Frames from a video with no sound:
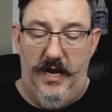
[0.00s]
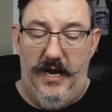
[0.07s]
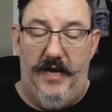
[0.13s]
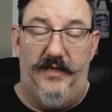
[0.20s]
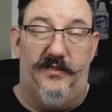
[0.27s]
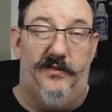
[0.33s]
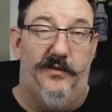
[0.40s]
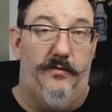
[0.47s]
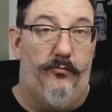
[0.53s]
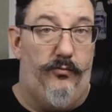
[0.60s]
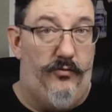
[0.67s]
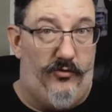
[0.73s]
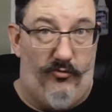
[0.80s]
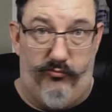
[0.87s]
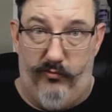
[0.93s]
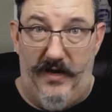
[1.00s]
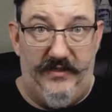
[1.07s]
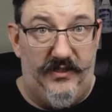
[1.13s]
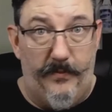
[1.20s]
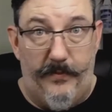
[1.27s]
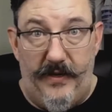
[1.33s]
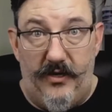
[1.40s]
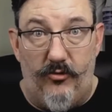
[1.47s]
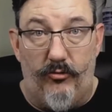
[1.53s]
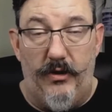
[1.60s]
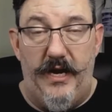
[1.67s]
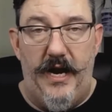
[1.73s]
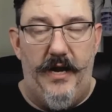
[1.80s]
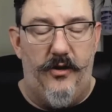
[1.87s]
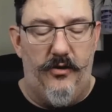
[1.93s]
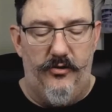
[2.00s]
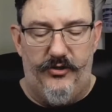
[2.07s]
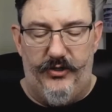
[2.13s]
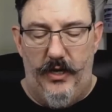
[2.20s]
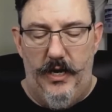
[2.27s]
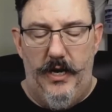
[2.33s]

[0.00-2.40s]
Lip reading: as recipe creators,